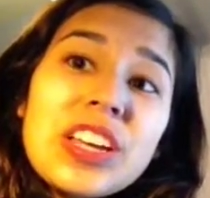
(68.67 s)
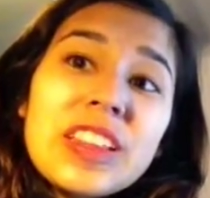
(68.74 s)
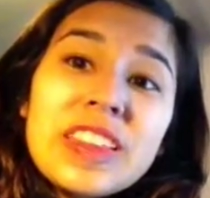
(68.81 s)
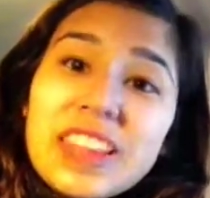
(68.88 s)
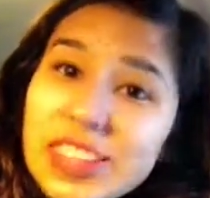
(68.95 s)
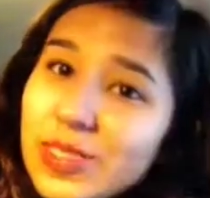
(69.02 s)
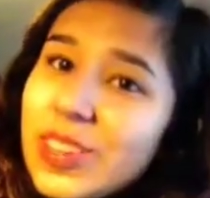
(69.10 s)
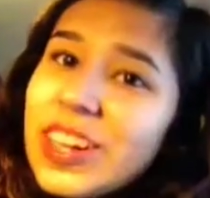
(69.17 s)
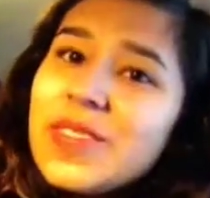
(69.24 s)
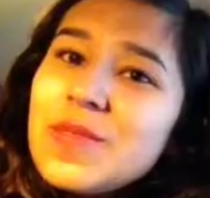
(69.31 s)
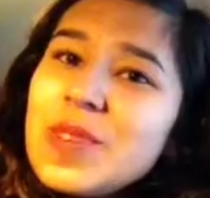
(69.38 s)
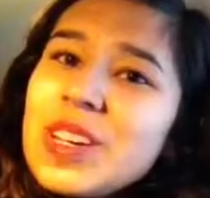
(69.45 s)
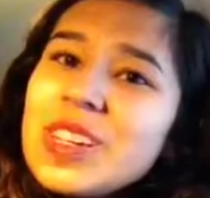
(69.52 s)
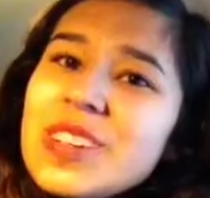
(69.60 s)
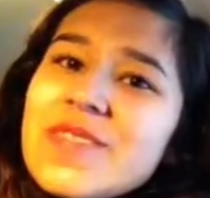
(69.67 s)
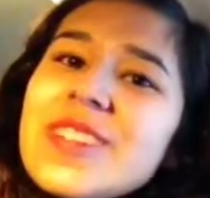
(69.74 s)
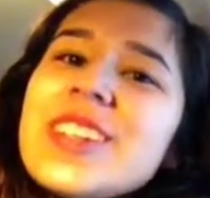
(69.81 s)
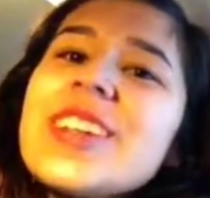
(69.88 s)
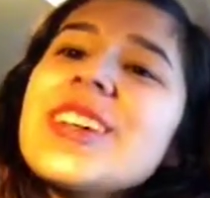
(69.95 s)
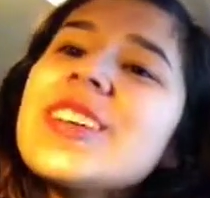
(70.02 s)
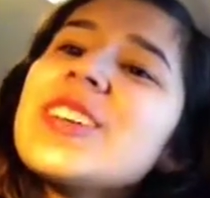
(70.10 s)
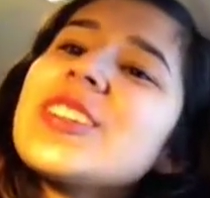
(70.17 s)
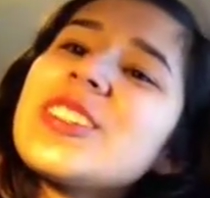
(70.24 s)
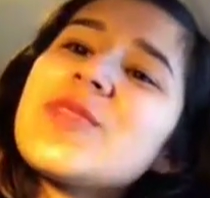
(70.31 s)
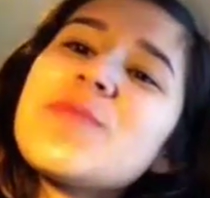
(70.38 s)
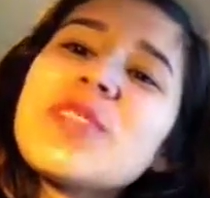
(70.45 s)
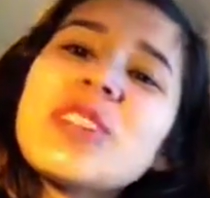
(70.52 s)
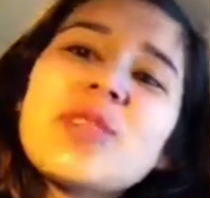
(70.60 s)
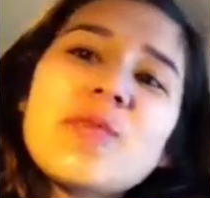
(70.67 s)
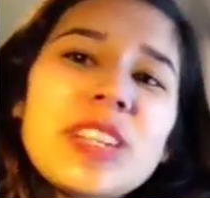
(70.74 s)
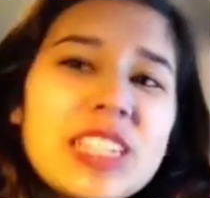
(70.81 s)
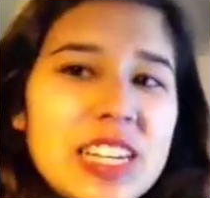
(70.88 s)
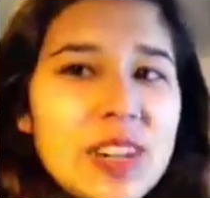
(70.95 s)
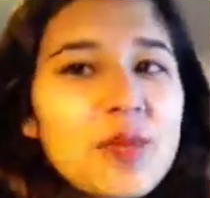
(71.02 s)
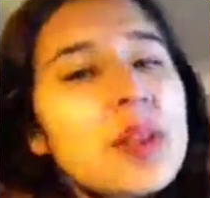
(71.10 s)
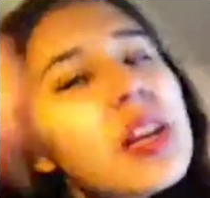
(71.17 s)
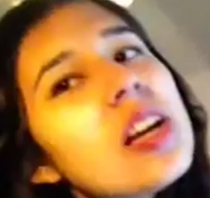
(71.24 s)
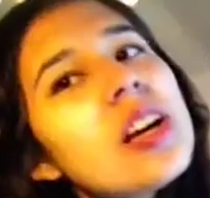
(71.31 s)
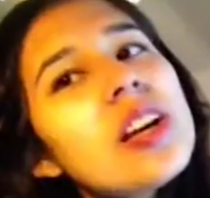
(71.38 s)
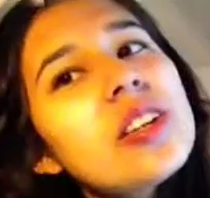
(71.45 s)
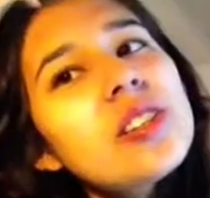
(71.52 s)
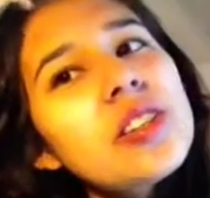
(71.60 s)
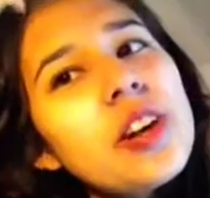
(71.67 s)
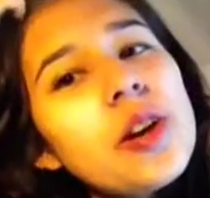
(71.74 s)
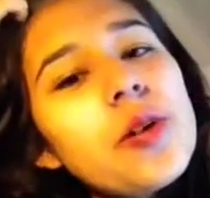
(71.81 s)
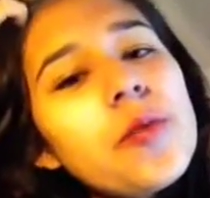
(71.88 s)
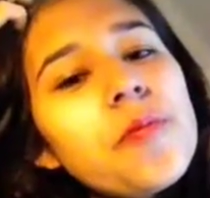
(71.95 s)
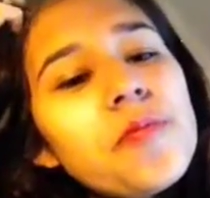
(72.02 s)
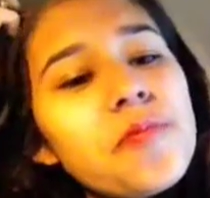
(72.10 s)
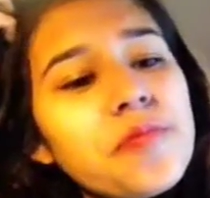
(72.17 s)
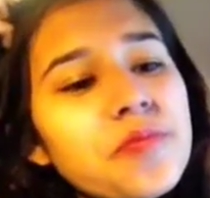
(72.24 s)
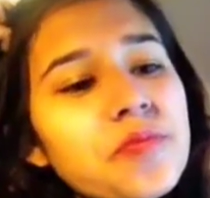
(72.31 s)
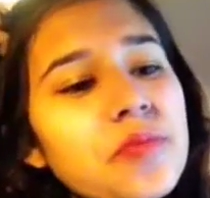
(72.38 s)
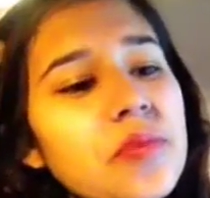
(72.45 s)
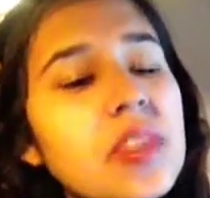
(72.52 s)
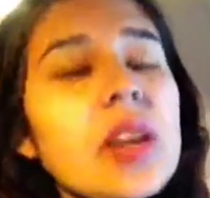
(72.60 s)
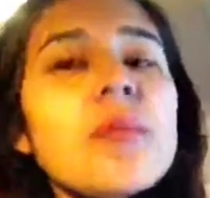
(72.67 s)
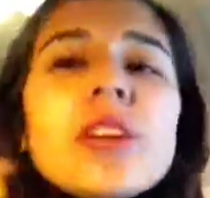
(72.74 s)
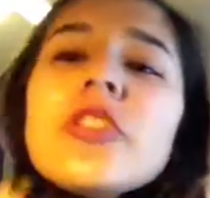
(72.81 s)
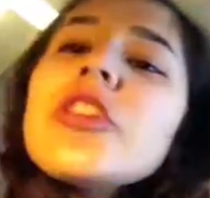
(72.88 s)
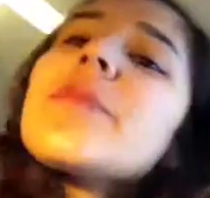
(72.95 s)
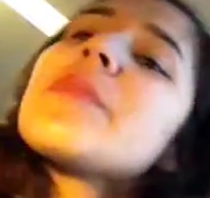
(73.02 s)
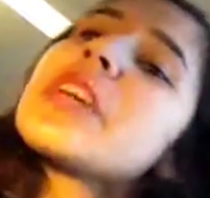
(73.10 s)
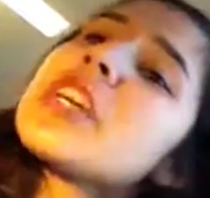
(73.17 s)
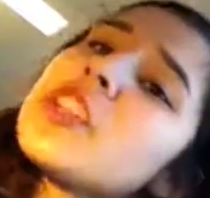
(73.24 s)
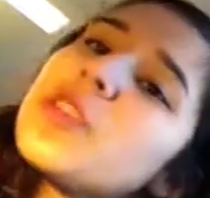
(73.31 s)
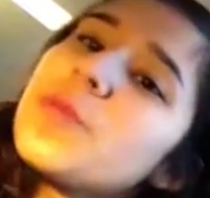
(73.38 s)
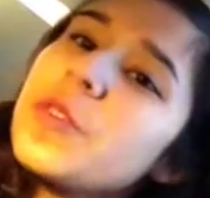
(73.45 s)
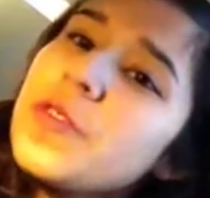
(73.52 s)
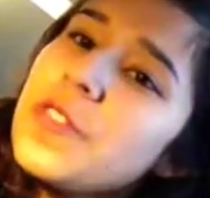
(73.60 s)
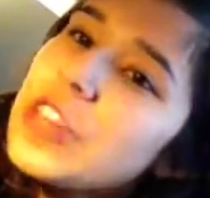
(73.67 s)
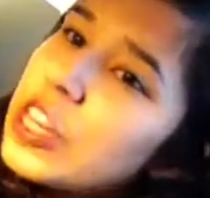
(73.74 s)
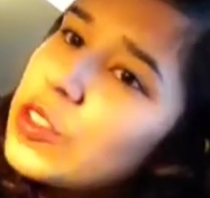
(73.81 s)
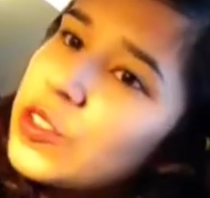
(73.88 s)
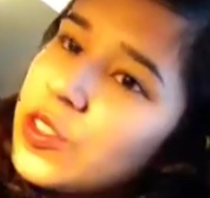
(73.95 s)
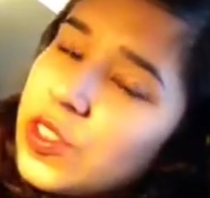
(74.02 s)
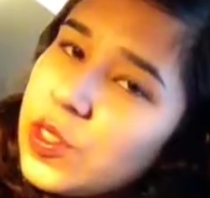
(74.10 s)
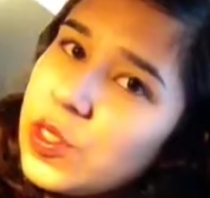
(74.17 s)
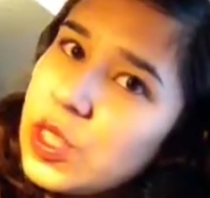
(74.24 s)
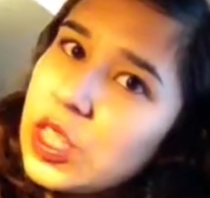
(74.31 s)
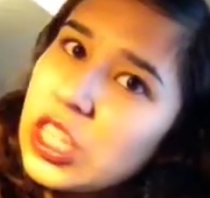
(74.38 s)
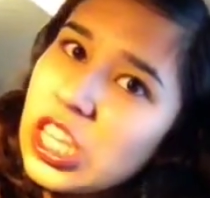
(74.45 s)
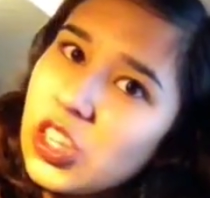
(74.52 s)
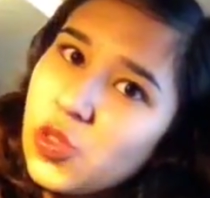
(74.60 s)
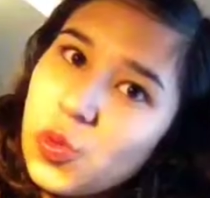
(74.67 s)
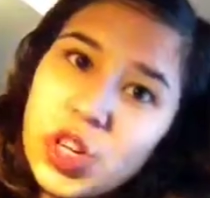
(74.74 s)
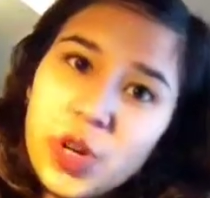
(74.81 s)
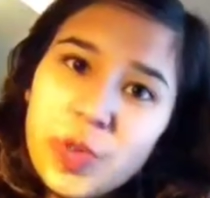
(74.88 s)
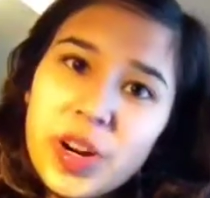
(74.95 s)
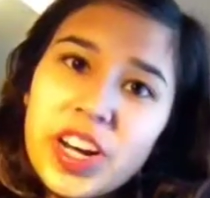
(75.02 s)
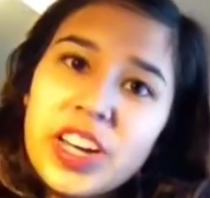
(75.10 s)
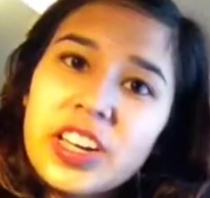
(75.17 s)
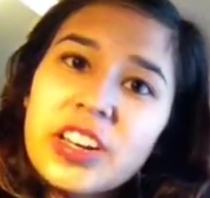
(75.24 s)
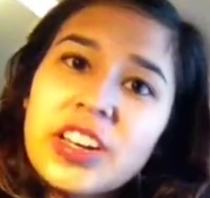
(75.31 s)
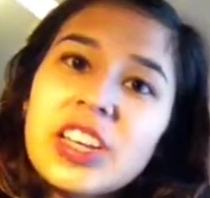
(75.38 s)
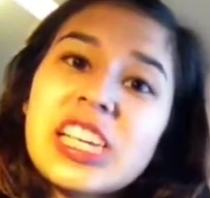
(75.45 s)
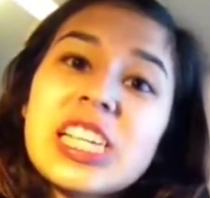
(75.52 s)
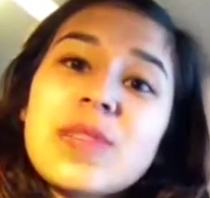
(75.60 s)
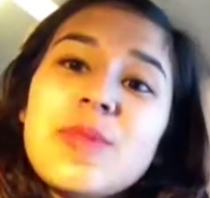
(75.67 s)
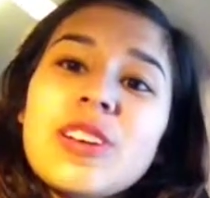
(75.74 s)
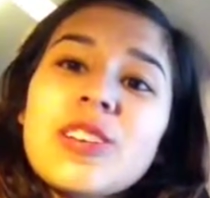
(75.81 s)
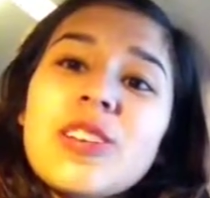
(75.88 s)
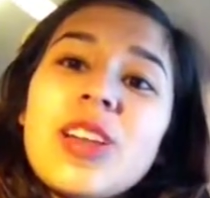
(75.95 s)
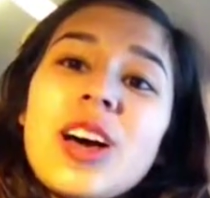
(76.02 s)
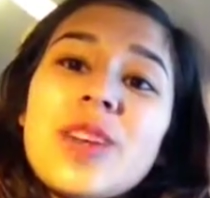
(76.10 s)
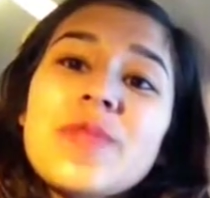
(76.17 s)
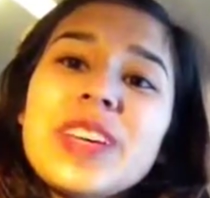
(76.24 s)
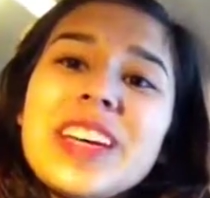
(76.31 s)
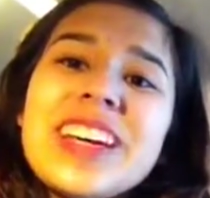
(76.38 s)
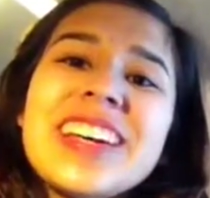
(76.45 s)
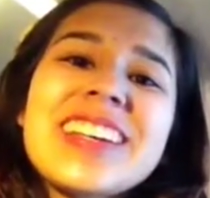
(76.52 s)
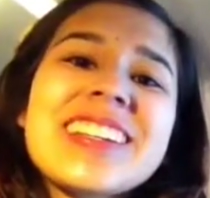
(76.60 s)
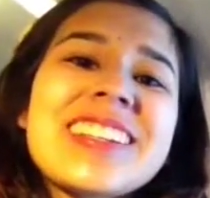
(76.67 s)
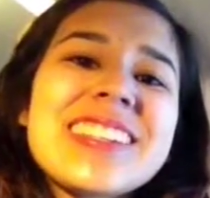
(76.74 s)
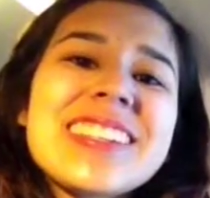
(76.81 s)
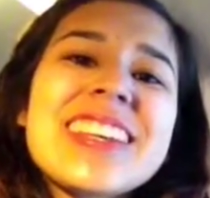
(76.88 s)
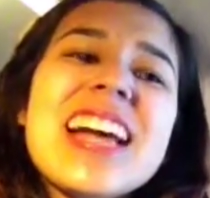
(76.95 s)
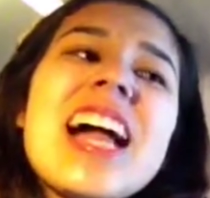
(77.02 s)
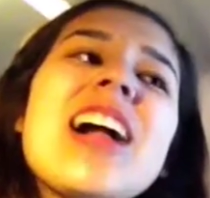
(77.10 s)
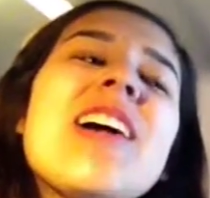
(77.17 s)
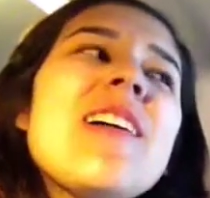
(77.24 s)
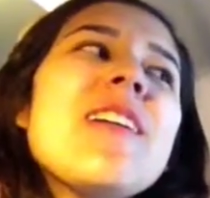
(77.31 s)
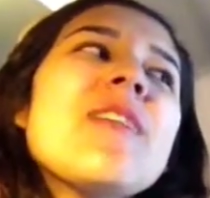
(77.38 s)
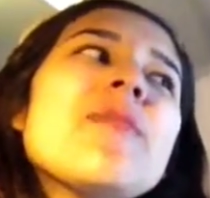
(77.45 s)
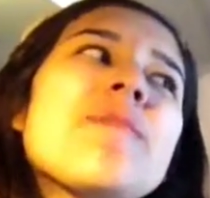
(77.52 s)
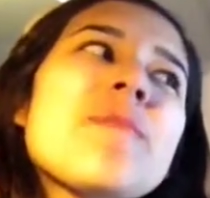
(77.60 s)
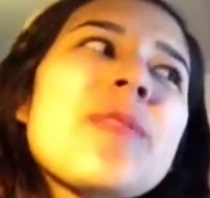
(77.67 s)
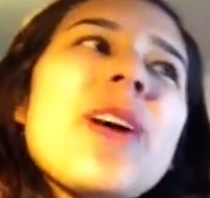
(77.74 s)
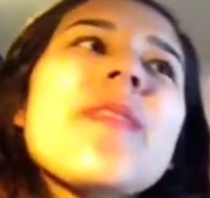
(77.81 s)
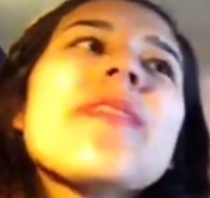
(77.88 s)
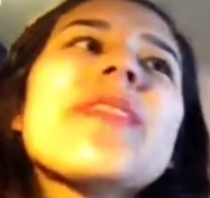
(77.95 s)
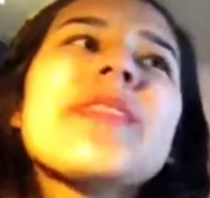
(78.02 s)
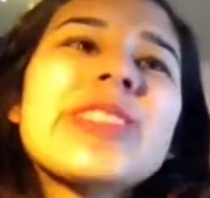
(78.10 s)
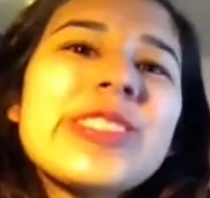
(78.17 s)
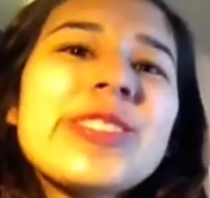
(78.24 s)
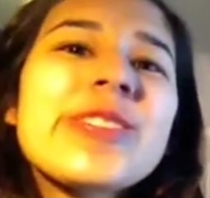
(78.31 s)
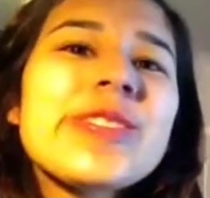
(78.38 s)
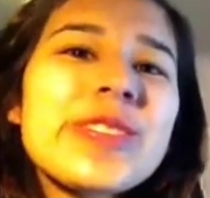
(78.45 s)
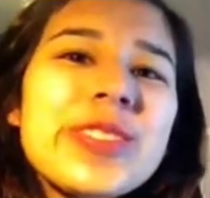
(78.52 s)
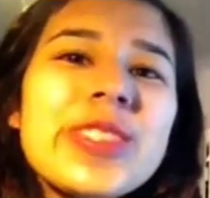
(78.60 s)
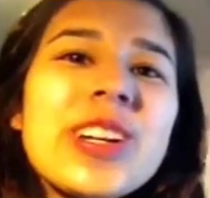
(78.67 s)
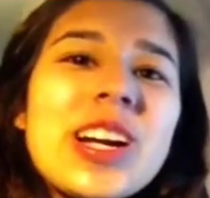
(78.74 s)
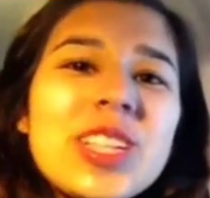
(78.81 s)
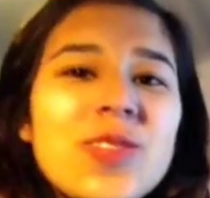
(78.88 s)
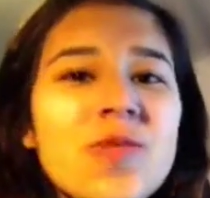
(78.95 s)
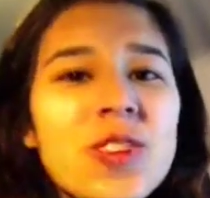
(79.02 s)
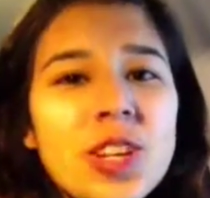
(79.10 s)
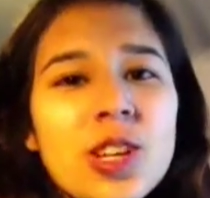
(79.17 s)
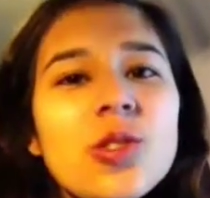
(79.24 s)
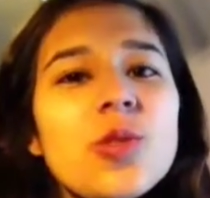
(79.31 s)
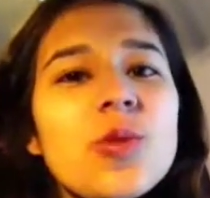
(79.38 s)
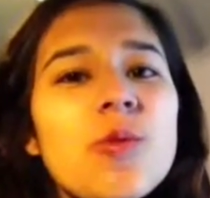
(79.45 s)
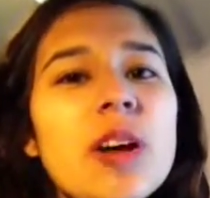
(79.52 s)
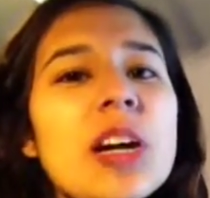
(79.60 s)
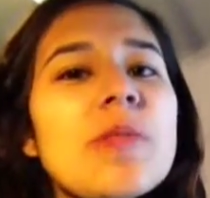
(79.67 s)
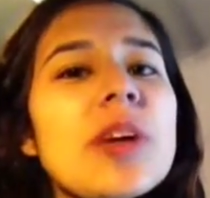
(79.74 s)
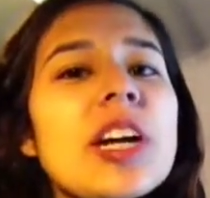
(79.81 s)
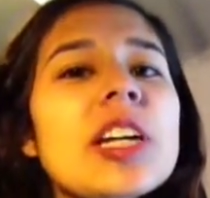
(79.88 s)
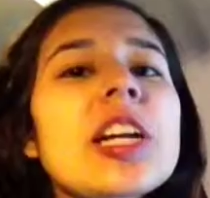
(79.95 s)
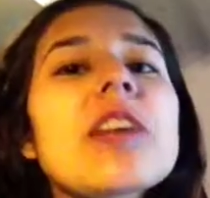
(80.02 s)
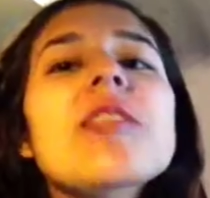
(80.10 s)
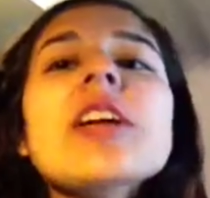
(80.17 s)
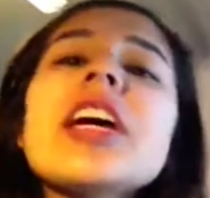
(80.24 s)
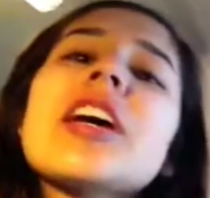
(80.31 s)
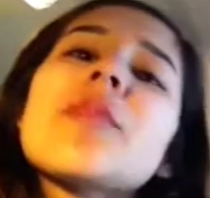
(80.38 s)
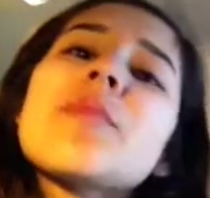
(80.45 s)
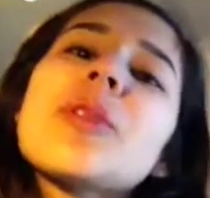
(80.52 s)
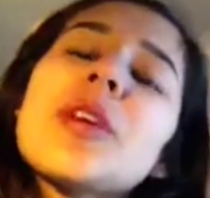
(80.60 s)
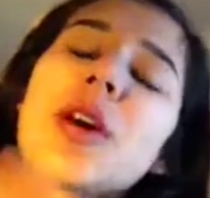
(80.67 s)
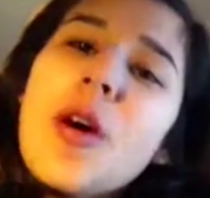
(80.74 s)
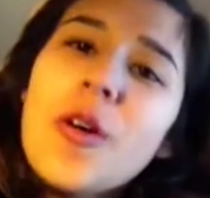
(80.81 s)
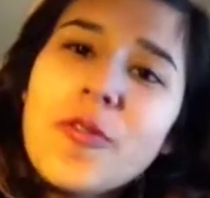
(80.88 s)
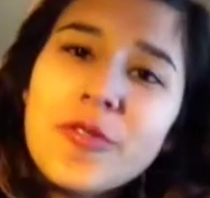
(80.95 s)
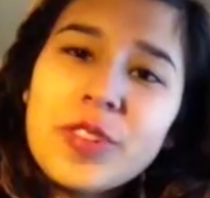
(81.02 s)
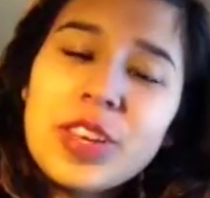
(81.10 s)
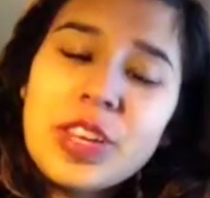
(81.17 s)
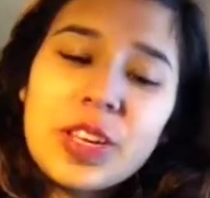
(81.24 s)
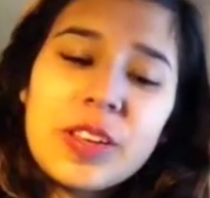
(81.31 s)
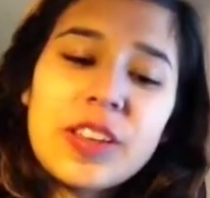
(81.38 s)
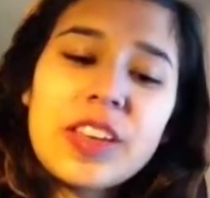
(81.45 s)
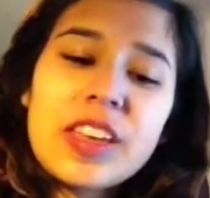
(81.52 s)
And that's why I haven't made any videos. Surprise, surprise there. So, I'm gonna try making some more videos this winter break. I expect a lot because probably when school starts, videos will wind back down again. But hopefully,